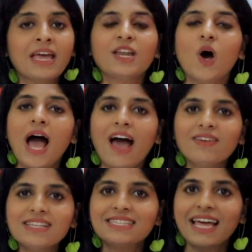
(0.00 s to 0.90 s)
Now,
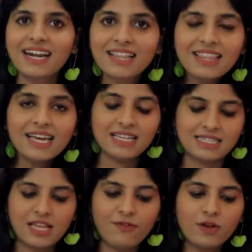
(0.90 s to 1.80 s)
having said
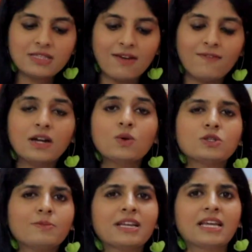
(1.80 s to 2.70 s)
this, if you're someone
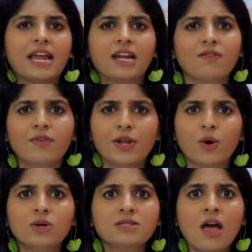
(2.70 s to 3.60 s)
who's been creating
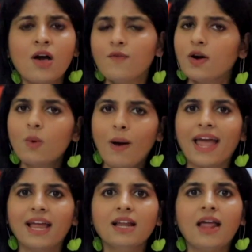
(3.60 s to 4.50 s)
videos for a
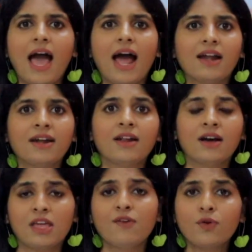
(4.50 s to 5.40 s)
while and
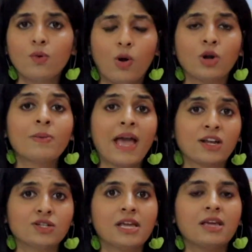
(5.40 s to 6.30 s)
if you want to be
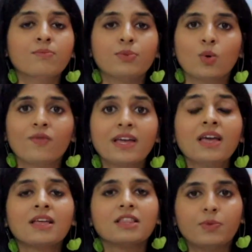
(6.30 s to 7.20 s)
actually improving
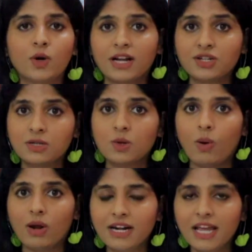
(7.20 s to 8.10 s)
the production
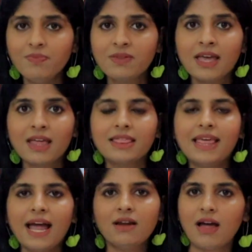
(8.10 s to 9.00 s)
quality,
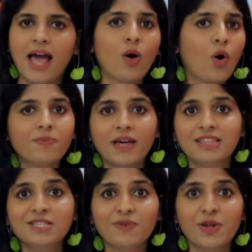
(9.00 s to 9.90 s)
then I hope that
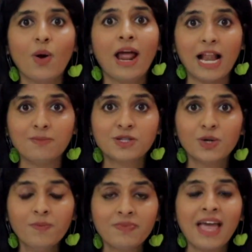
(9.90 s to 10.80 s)
this video helps
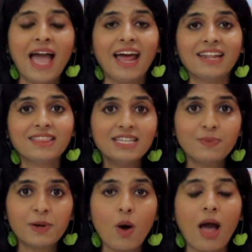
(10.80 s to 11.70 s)
you. And in this
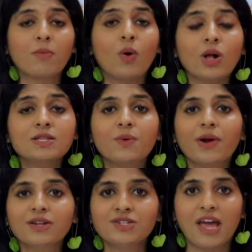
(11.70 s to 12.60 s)
video, I'm also
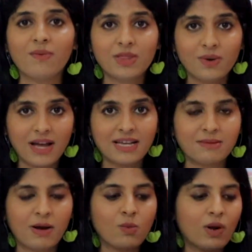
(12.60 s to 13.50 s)
going to share with you guys
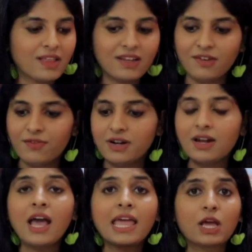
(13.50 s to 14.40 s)
about what are the different
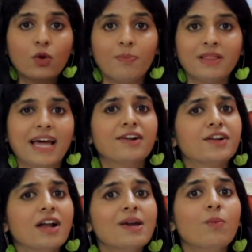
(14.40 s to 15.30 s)
equipment that
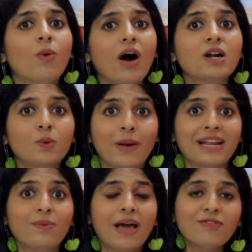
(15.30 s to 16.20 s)
really worked
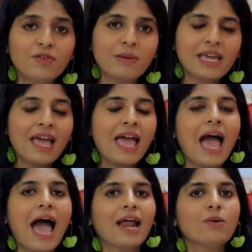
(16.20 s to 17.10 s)
very well for me
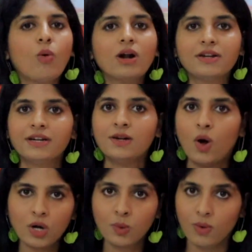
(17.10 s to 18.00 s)
and what did
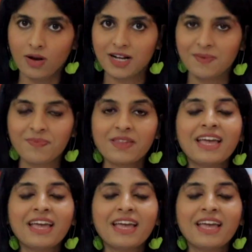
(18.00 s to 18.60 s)
not work.